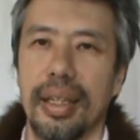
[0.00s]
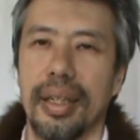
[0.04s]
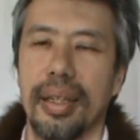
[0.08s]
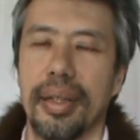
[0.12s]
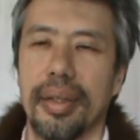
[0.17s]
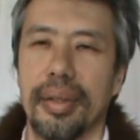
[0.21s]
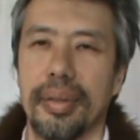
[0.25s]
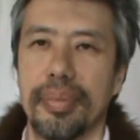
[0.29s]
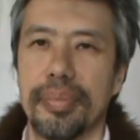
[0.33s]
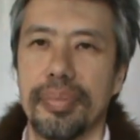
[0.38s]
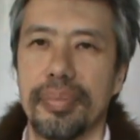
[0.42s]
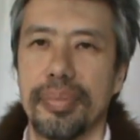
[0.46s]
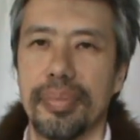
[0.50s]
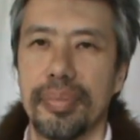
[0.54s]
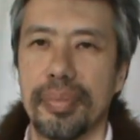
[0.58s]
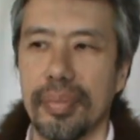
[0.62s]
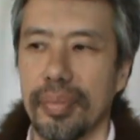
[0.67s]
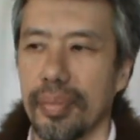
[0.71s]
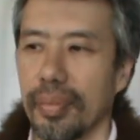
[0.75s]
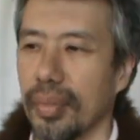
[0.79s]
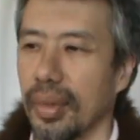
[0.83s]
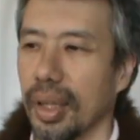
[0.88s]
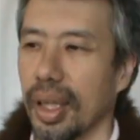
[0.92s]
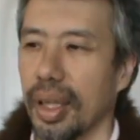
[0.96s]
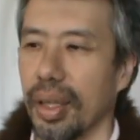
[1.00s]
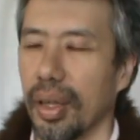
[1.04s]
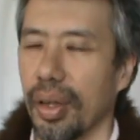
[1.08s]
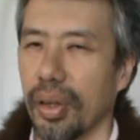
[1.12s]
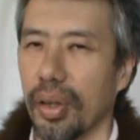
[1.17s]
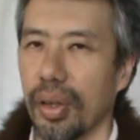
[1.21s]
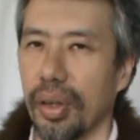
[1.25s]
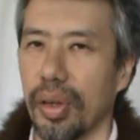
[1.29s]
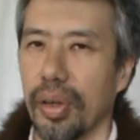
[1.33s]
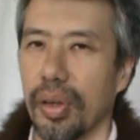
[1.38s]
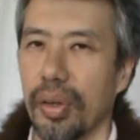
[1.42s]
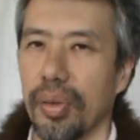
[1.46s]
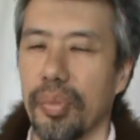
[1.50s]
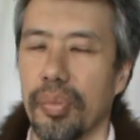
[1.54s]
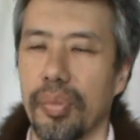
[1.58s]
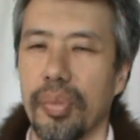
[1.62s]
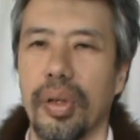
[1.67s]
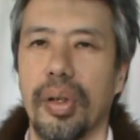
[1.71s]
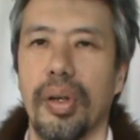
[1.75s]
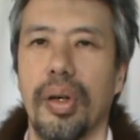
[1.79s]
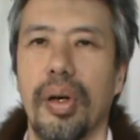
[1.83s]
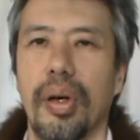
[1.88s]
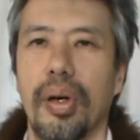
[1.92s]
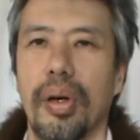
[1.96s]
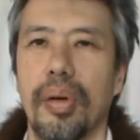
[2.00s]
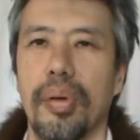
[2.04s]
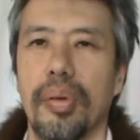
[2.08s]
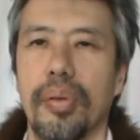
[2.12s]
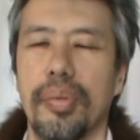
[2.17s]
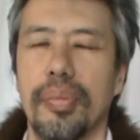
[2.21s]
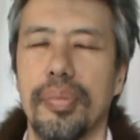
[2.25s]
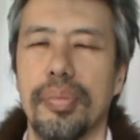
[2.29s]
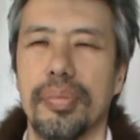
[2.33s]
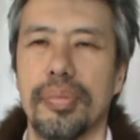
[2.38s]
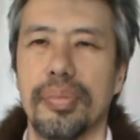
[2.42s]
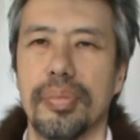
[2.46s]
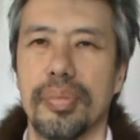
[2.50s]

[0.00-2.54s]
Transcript: um, another um,